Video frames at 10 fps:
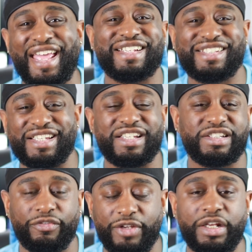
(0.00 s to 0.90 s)
that
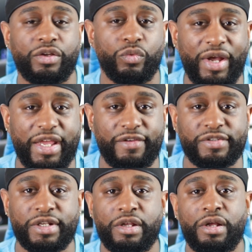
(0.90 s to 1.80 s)
sense of getting
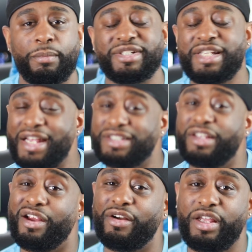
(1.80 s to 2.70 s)
waves, besides
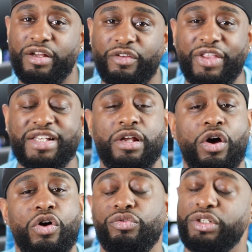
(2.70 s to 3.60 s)
the hair health, that's a
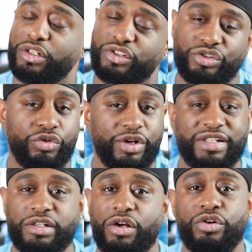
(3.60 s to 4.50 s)
whole nother story.
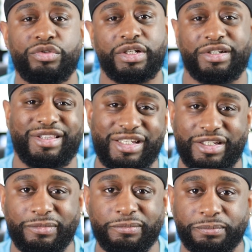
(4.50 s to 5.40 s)
That's a whole nother
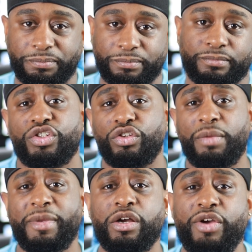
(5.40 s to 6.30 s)
thing. So
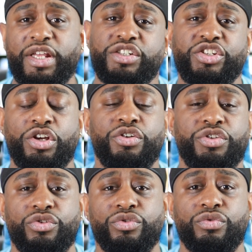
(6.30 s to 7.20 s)
let me go ahead and show
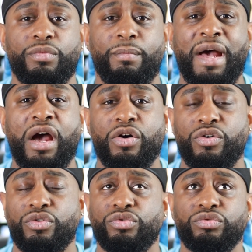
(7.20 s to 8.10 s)
you my
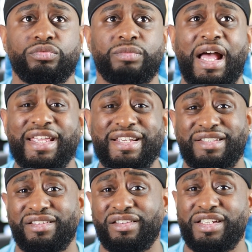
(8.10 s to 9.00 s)
whole,
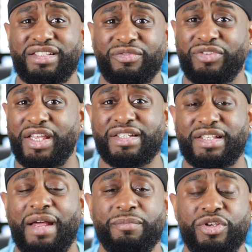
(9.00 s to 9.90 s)
list of things
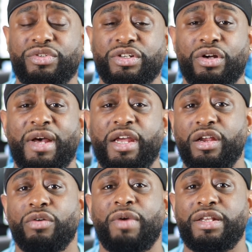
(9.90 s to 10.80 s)
that I'm using on my
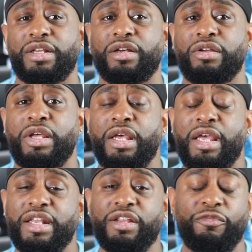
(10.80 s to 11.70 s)
hair right now.
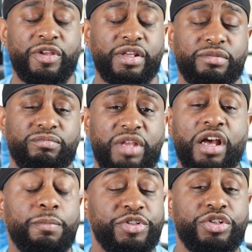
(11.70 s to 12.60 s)
And if it
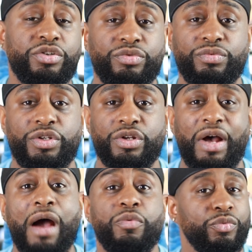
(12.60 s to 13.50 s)
helps you,
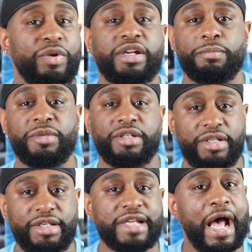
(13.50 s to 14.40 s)
I would recommend
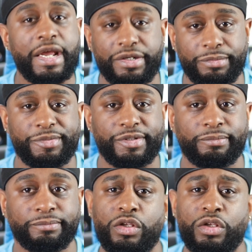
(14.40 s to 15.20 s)
these items.